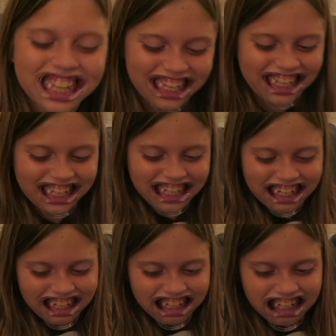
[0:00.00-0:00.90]
Too many
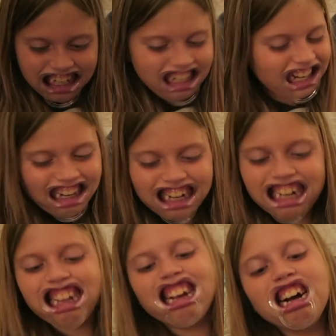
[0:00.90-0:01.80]
things? No,
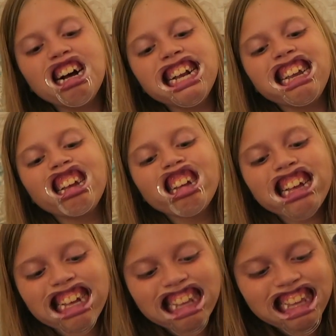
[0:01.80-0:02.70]
too many
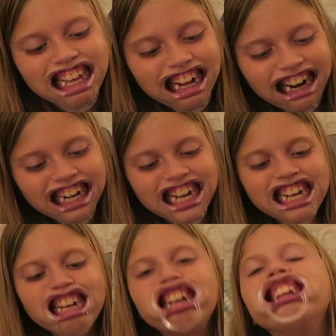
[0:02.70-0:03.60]
things are
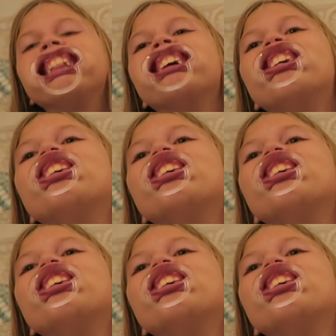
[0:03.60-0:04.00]
in the